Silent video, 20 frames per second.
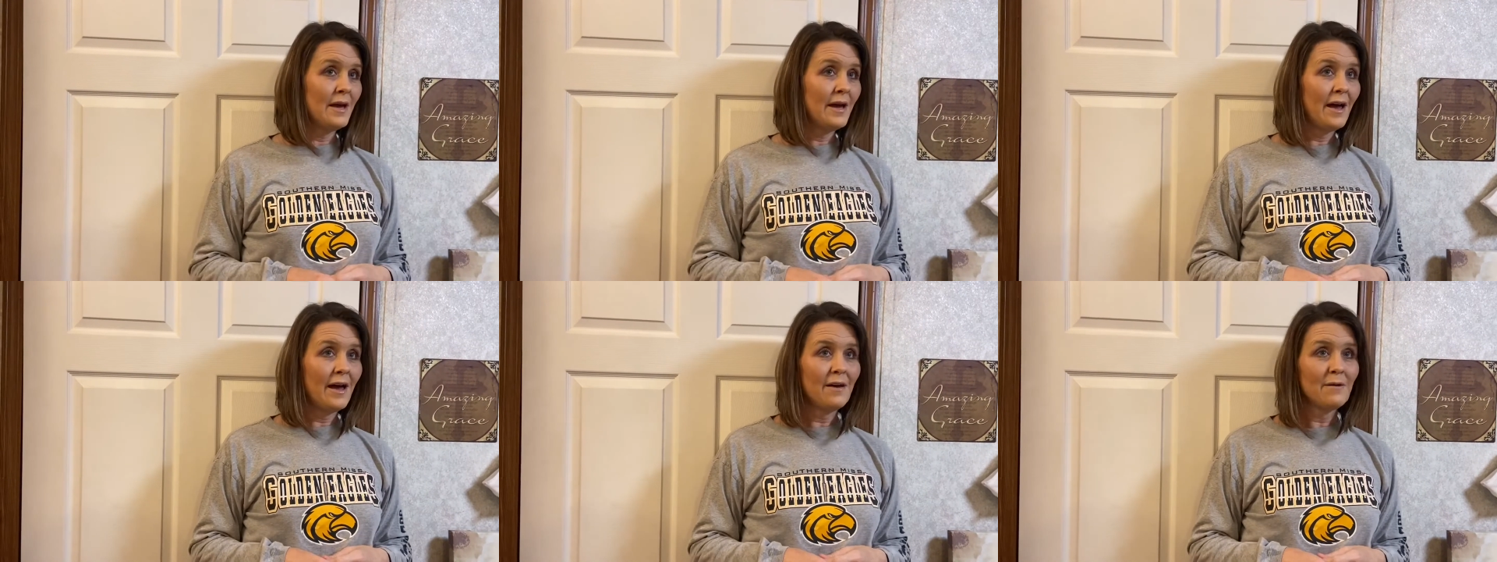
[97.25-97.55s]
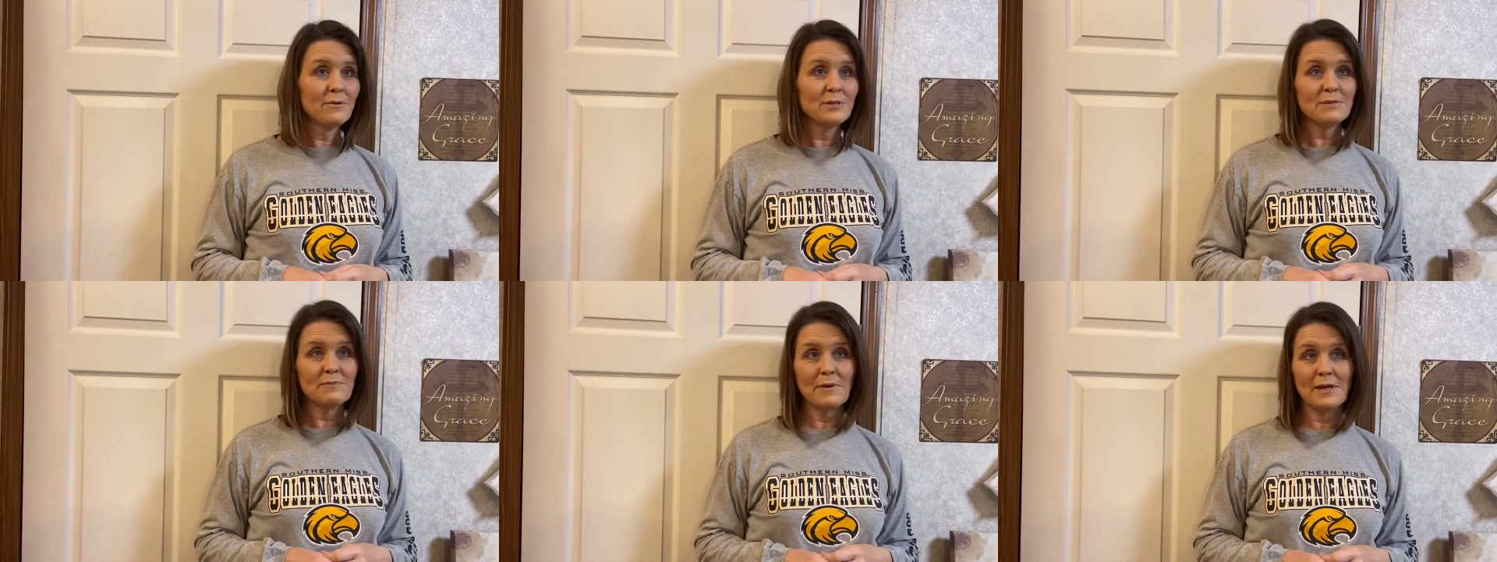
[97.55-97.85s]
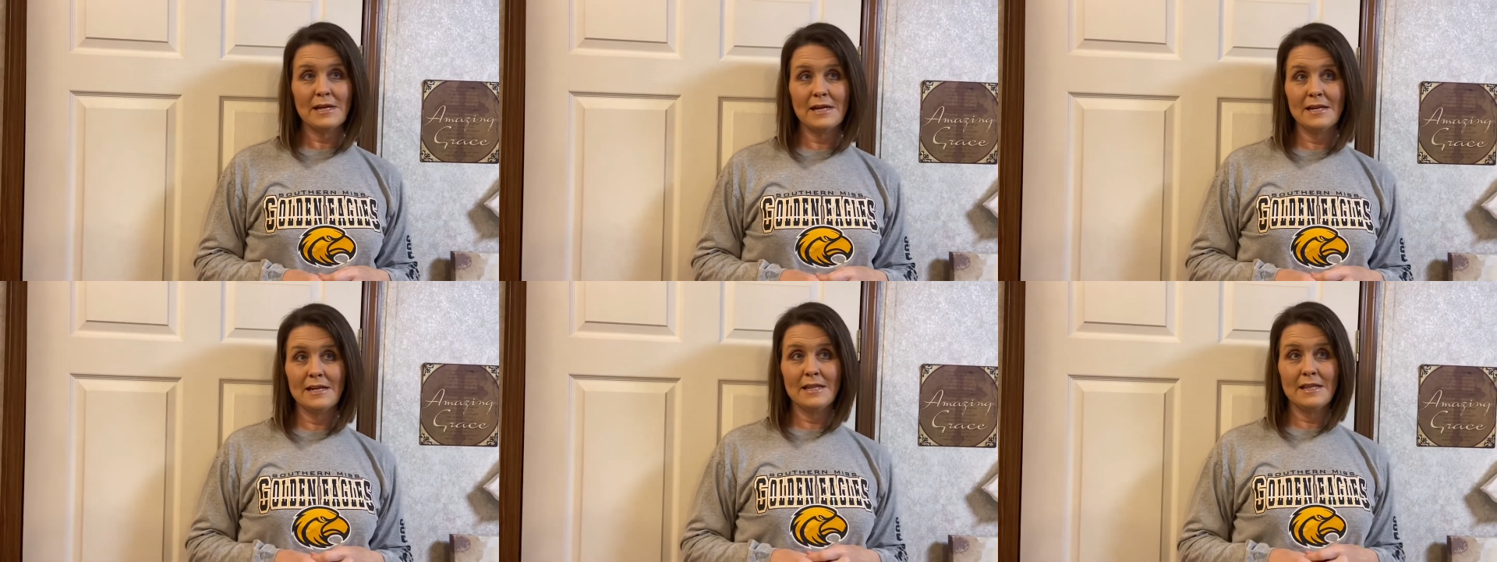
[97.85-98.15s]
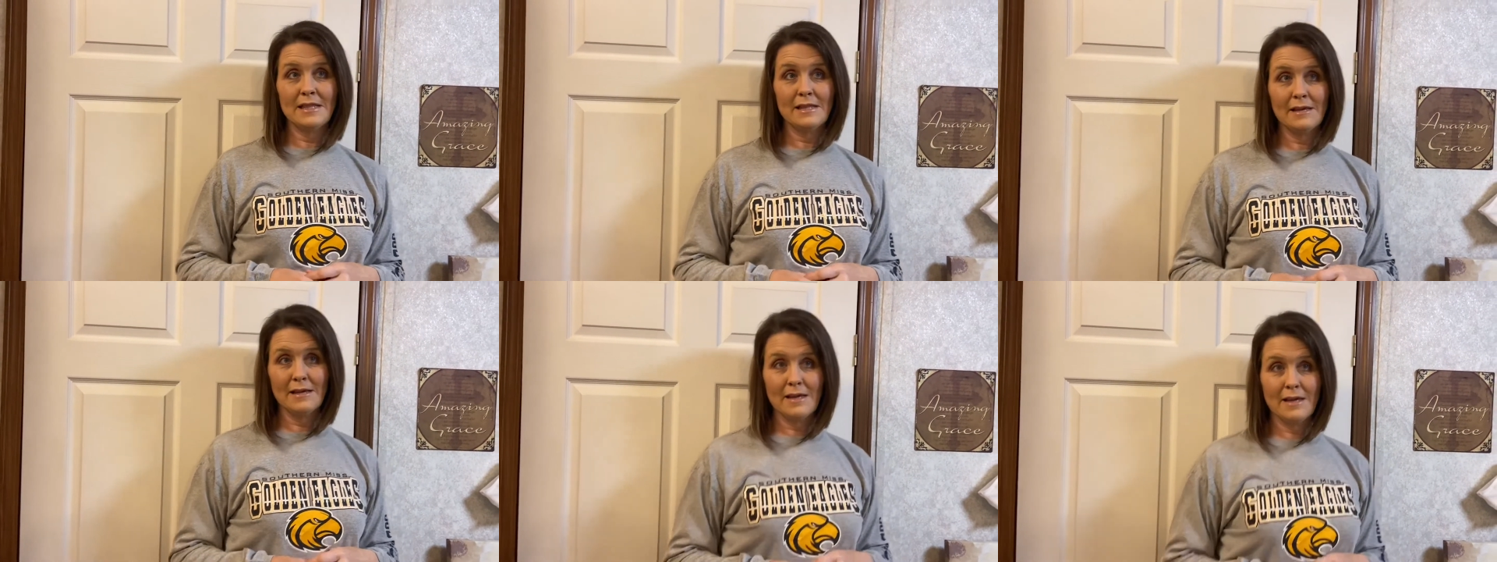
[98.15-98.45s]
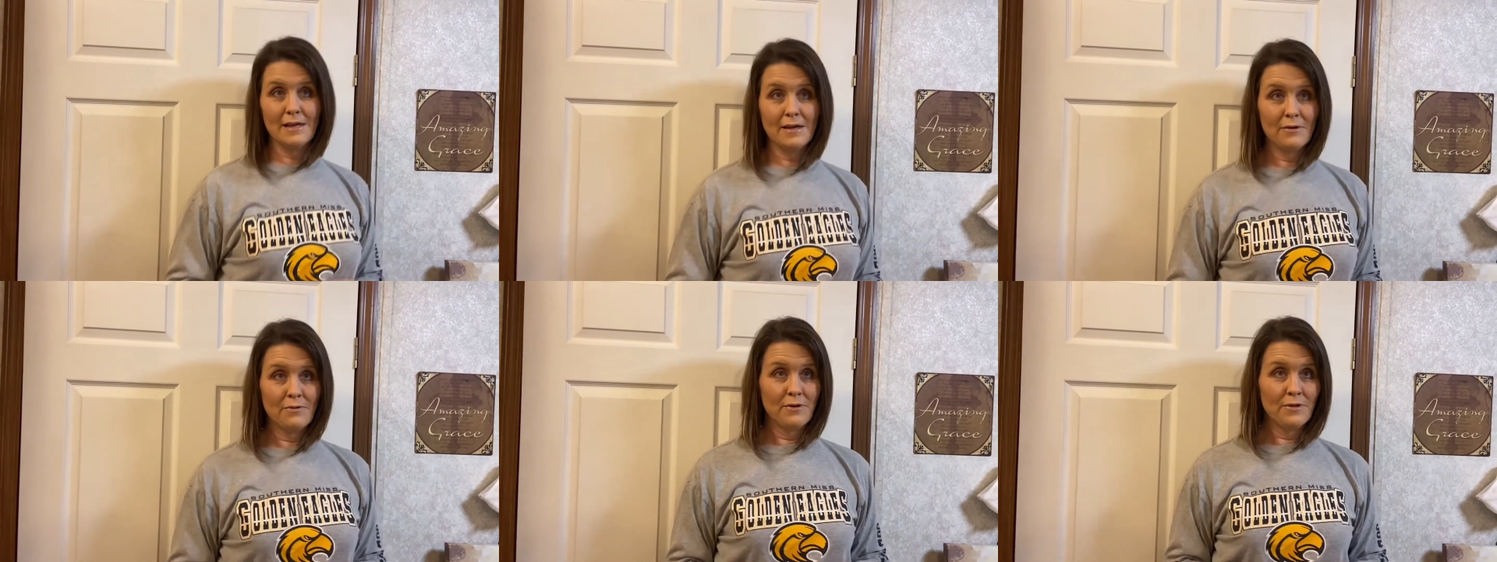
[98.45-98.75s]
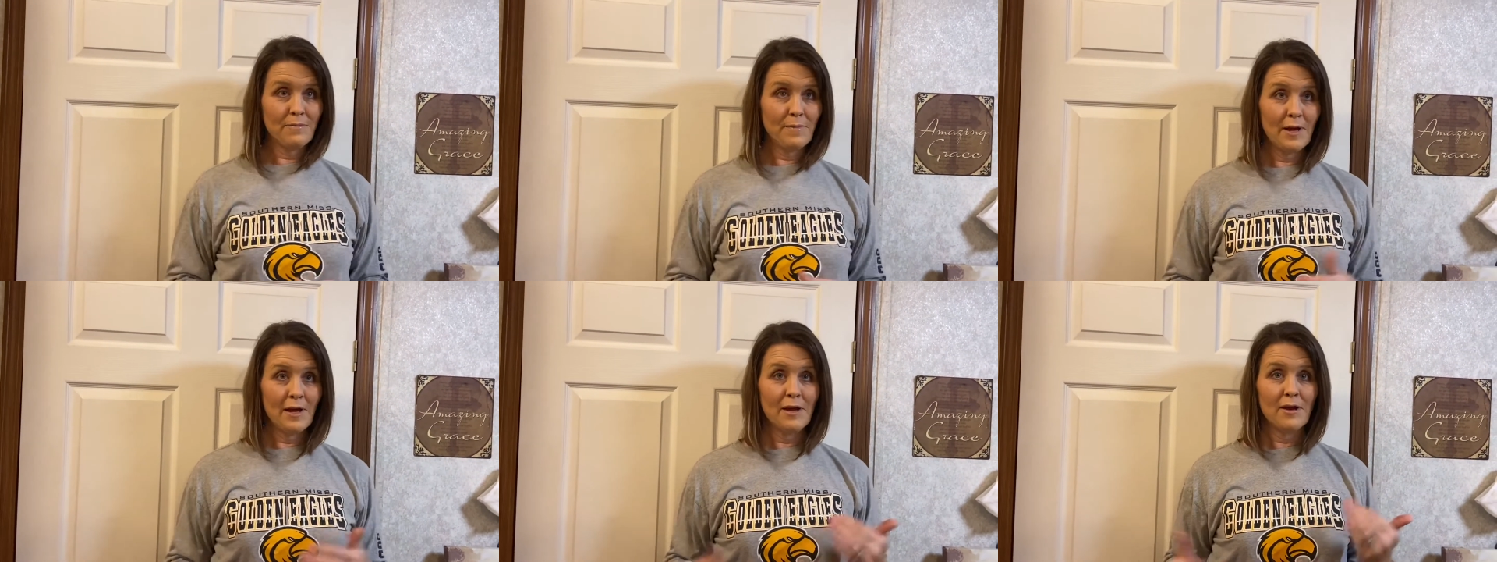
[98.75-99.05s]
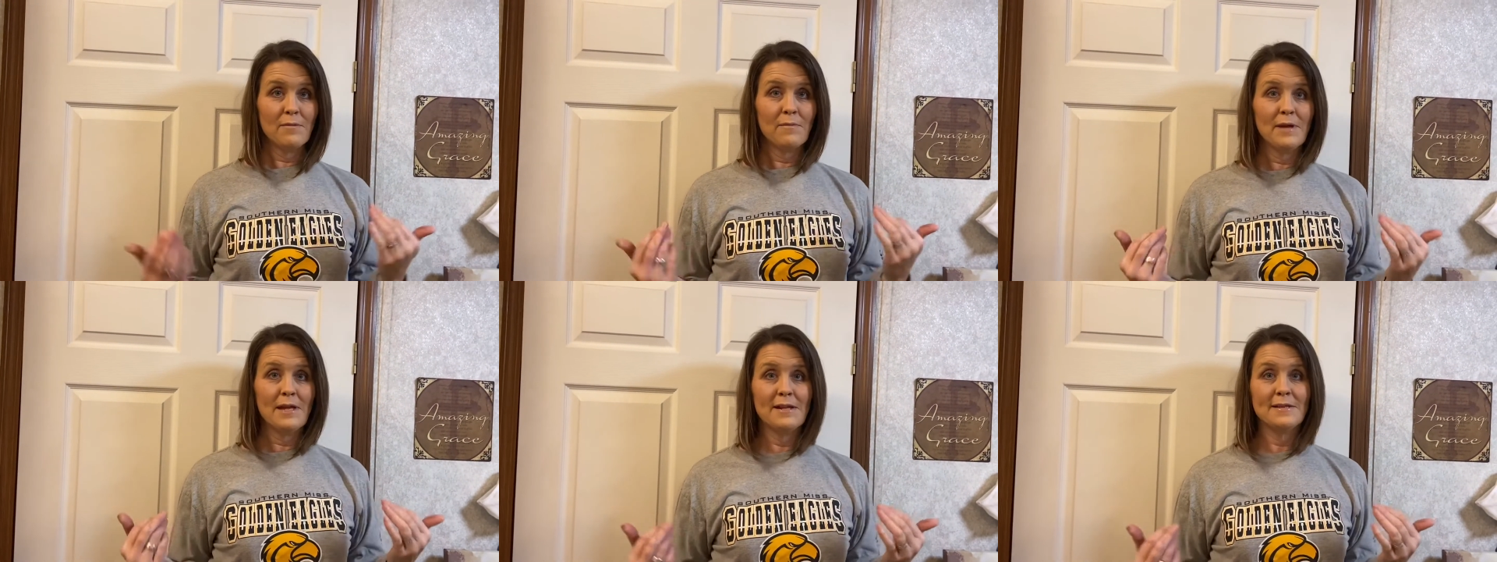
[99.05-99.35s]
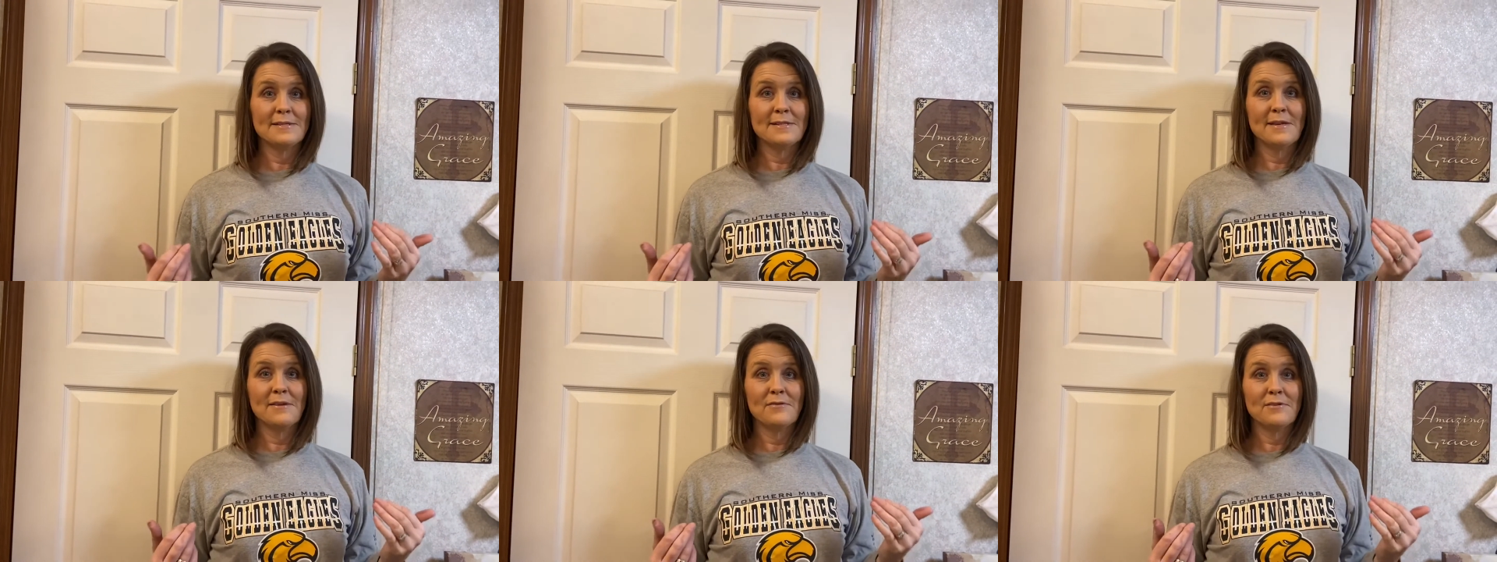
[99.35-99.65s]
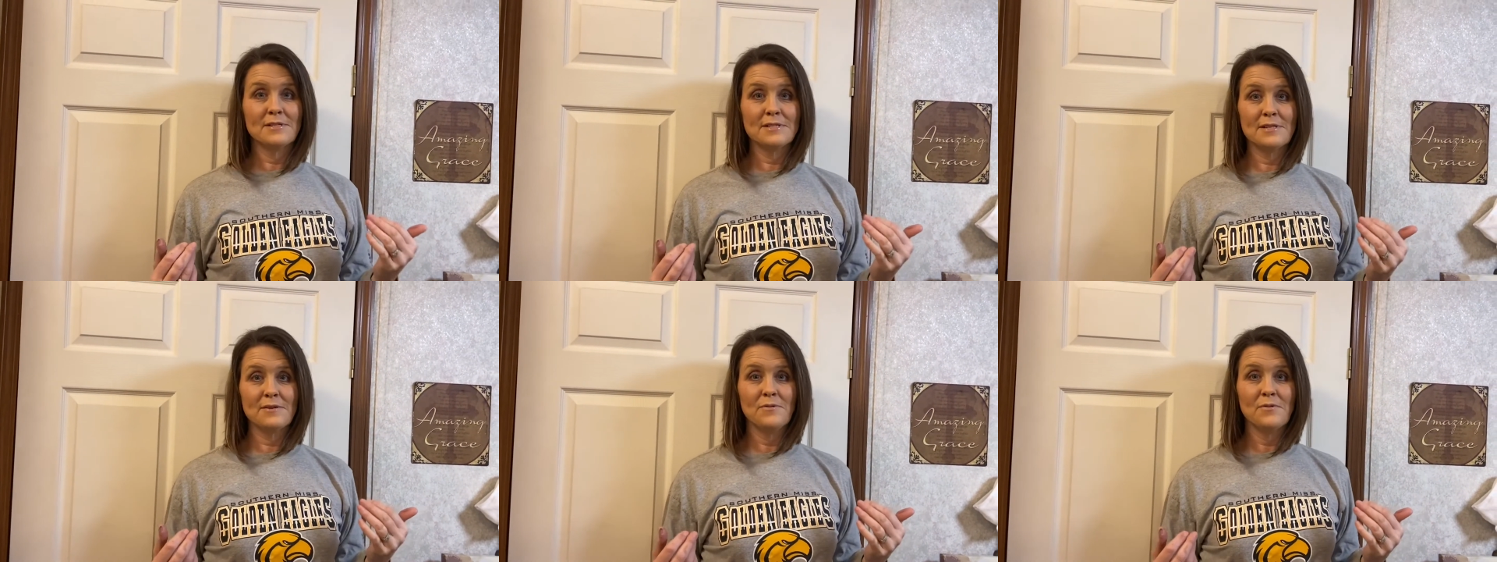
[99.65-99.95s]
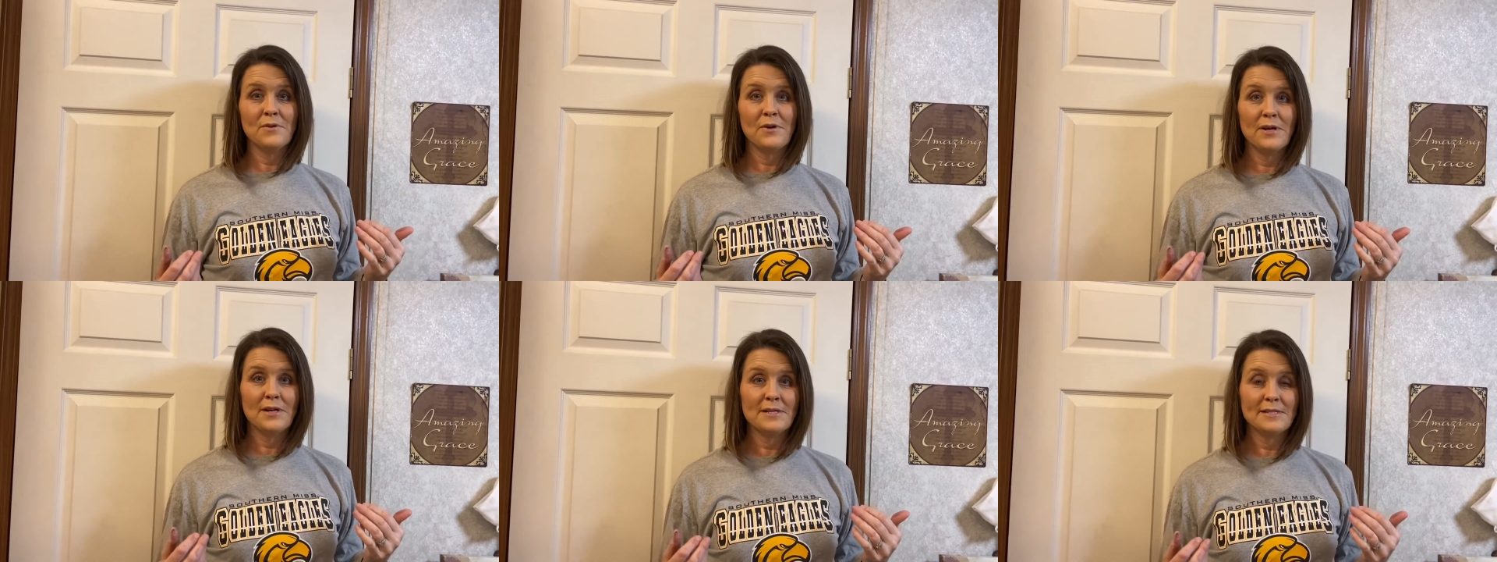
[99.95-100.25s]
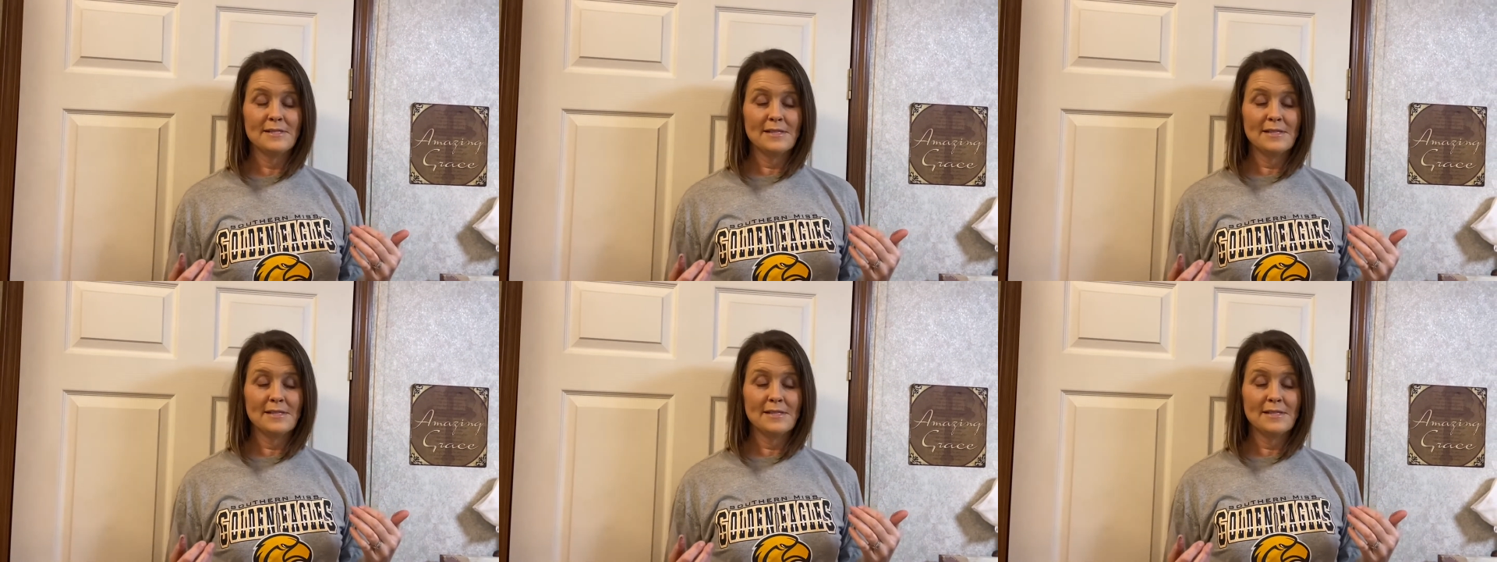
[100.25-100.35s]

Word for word: I was beginning to think with my hair being as long as it was